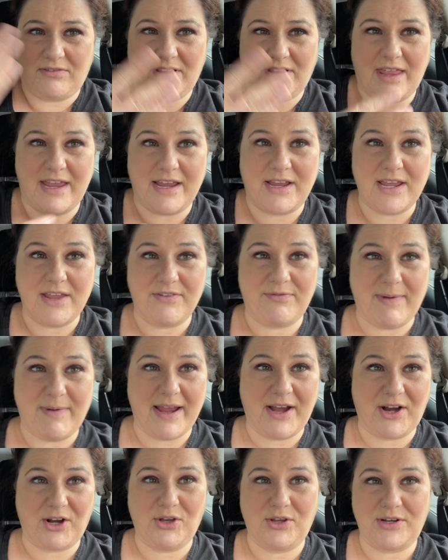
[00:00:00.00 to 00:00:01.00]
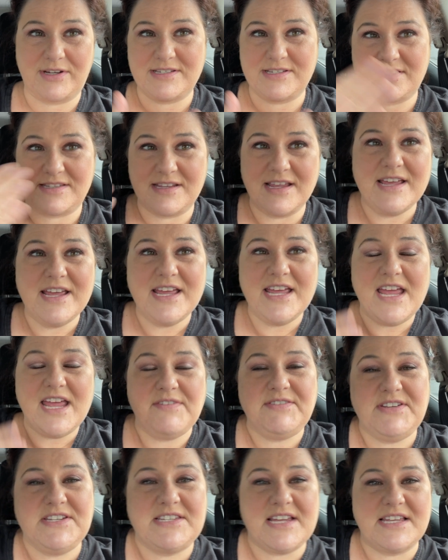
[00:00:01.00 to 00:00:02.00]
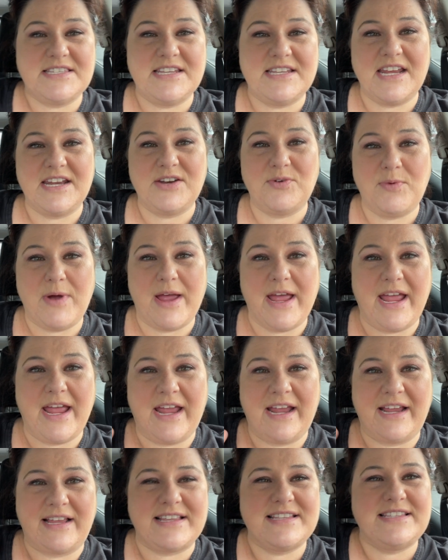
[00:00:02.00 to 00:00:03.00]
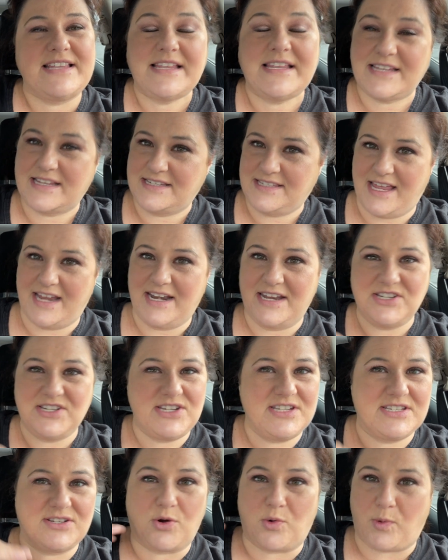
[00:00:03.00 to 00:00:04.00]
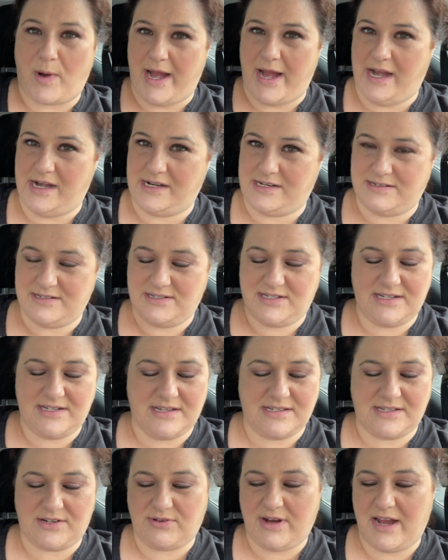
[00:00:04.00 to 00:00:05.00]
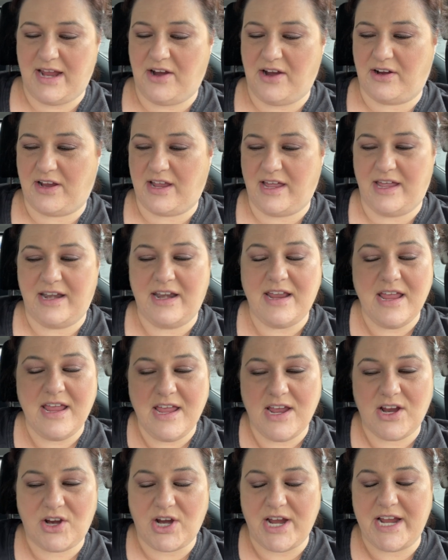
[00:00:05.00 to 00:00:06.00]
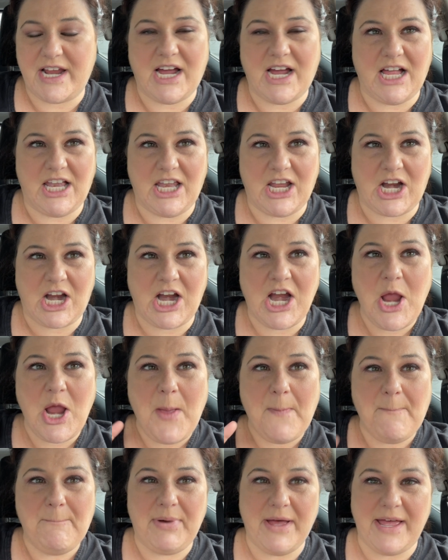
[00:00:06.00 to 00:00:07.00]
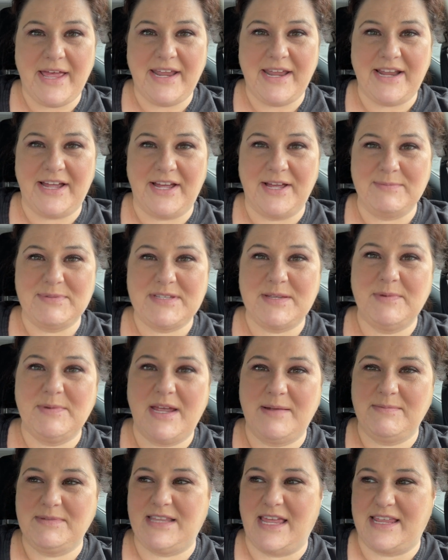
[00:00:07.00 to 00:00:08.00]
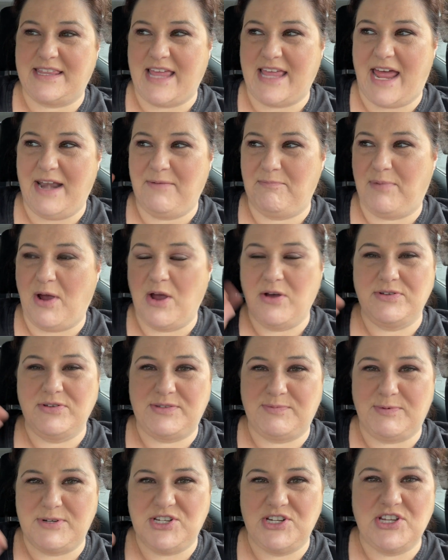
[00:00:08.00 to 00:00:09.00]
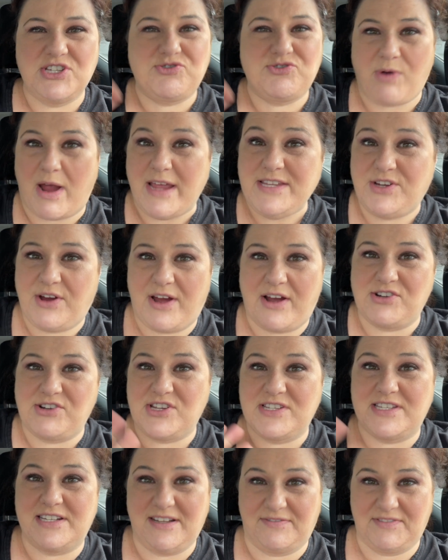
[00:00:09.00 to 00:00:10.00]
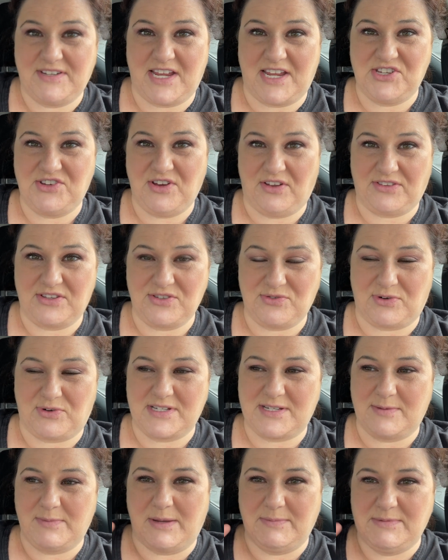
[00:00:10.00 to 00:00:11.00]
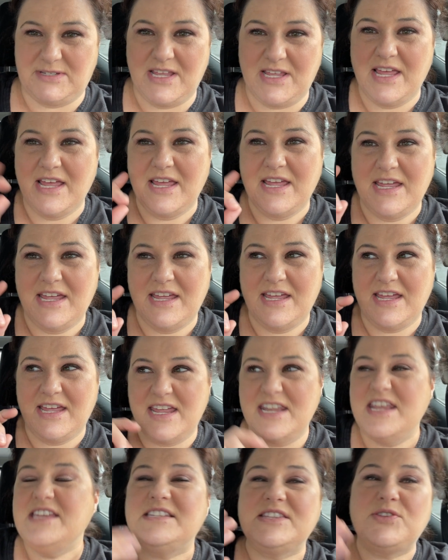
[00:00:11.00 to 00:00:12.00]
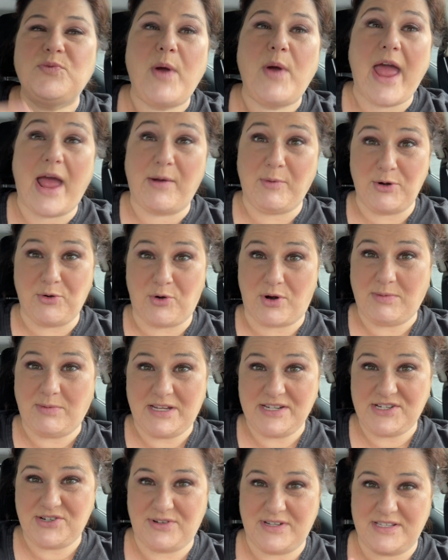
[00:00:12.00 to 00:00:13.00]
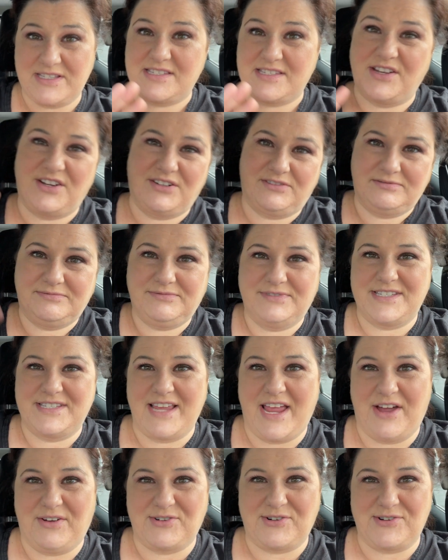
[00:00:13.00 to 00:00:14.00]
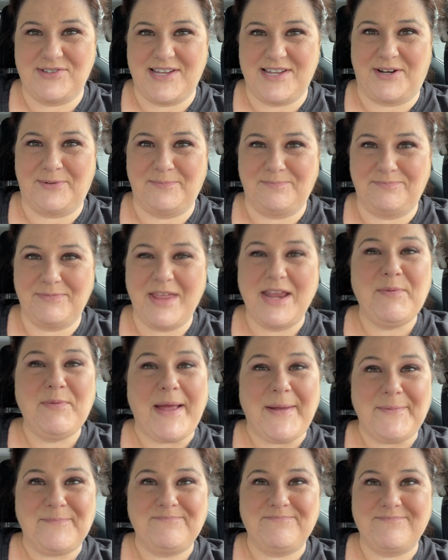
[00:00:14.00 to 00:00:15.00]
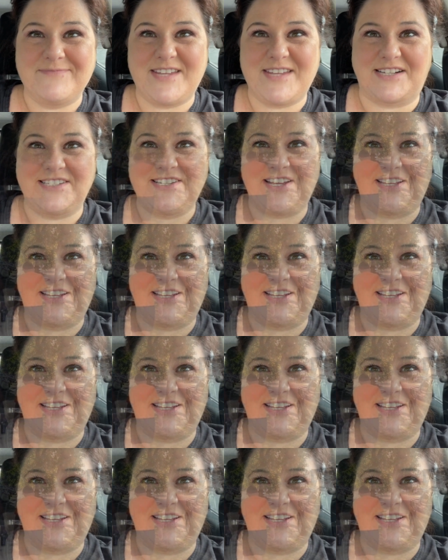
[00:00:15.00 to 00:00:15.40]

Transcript: like if my hair looks if she does it in a way because as i said she's great she does a great haircut great color but um sometimes like that post when she just dries your hair just enough to get you out the door sometimes it isn't the way i would normally do it so we'll see how it turns out anyway talk to y'all